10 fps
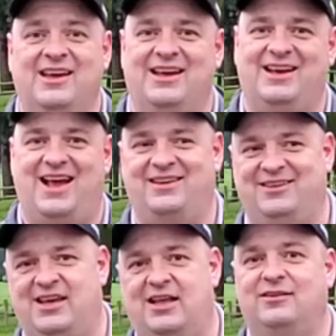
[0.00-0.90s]
It
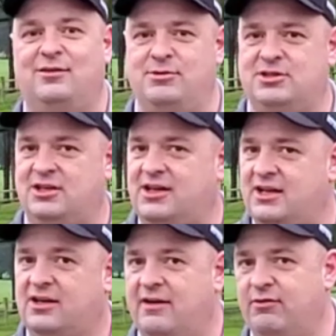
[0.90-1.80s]
hasn't yet, so I'm just going to kind
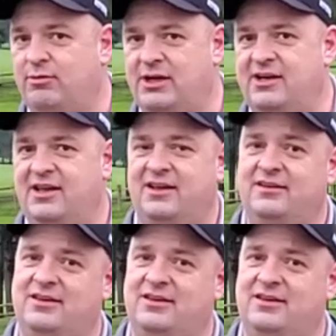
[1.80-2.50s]
of cover what it is